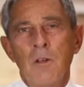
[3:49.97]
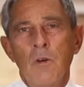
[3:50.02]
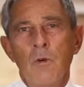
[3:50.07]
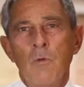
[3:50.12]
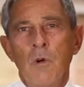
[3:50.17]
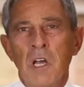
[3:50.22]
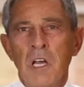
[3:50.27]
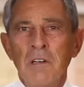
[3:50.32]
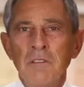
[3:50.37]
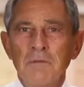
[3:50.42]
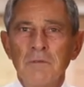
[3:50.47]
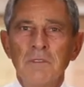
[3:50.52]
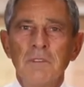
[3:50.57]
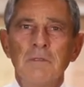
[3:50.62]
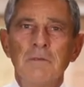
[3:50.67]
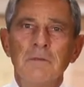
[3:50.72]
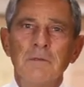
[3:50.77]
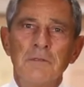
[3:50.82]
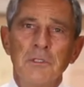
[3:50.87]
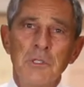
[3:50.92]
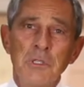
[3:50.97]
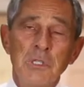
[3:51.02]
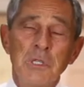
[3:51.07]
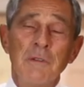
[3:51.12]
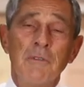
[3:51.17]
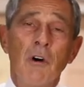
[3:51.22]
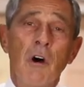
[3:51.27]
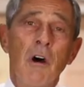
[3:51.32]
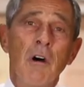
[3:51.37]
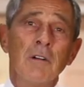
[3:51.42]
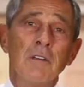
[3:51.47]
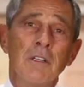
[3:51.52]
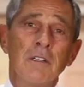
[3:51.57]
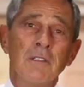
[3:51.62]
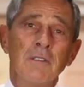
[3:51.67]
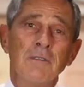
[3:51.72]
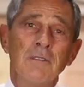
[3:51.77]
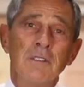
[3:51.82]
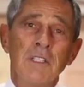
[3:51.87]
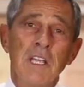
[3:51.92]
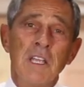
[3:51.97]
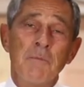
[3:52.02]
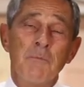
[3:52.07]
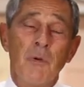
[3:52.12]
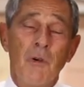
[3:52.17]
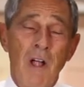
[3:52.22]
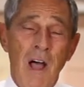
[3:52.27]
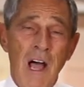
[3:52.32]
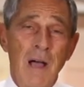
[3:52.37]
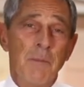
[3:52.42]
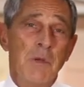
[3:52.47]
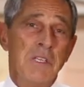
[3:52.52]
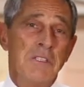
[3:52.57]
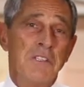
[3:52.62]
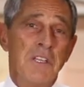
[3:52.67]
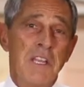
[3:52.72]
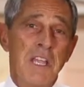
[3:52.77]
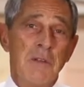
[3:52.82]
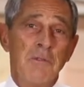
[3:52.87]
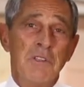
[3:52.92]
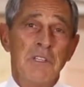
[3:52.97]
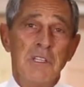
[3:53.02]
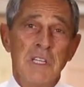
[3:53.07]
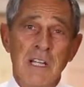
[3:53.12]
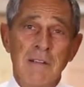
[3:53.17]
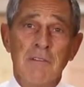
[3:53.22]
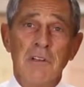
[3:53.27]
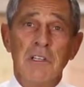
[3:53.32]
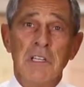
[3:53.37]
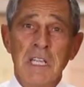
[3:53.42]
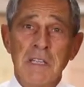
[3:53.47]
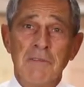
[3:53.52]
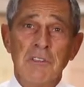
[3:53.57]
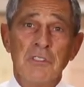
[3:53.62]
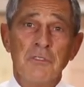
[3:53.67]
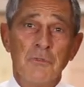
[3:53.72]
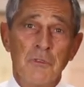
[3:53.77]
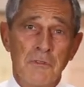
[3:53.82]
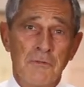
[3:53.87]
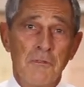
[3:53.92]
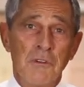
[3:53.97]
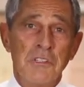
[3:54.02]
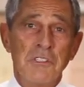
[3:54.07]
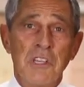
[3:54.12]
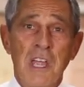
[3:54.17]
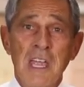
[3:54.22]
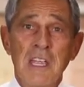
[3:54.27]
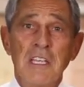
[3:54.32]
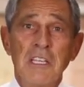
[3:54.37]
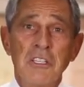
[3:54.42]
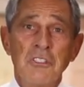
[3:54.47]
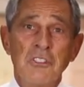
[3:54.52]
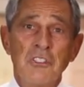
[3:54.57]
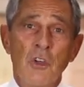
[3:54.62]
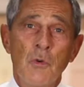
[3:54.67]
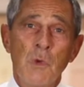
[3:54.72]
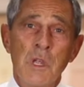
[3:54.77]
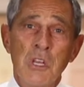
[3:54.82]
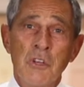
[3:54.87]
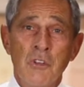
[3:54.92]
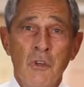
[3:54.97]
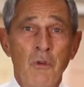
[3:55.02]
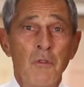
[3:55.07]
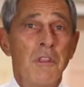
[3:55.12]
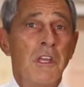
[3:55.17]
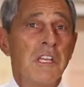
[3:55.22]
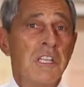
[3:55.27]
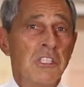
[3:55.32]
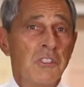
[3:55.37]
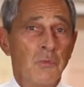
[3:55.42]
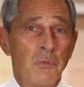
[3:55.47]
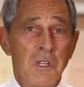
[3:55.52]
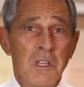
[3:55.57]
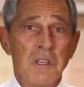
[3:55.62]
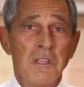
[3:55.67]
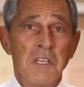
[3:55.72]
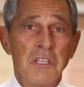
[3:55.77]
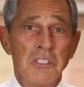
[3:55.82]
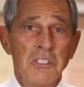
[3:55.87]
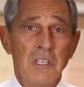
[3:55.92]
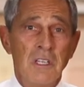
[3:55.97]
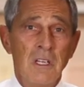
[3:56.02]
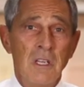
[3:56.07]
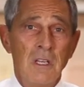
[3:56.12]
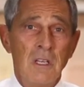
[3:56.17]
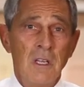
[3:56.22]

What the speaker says: Well, first of all, he promised that he would never leave us nor forsake us, so we know that he's with us.